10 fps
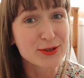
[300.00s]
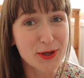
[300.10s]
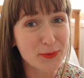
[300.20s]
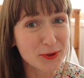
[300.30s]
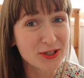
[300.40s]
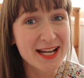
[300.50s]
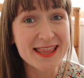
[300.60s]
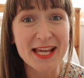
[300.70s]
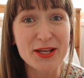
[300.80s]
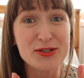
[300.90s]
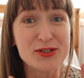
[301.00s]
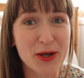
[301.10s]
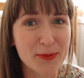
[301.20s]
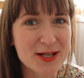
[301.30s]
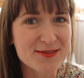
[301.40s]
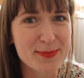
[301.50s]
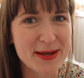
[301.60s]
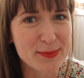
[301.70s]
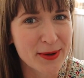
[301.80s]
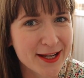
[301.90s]
So don't worry, thank you so much for
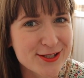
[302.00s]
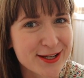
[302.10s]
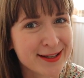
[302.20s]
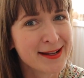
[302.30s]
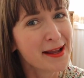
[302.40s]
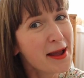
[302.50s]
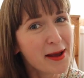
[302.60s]
being patient,